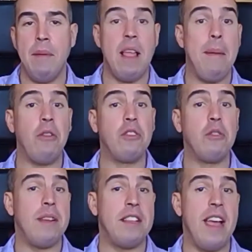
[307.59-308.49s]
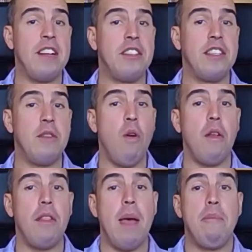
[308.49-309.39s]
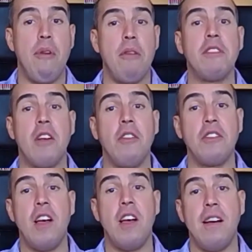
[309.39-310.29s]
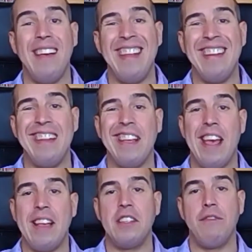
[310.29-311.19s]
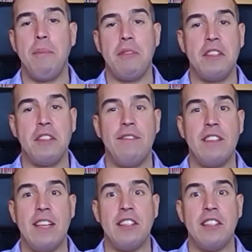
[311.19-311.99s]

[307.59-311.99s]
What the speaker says: They might also ask the agency what their protocols are in the case of a positive test.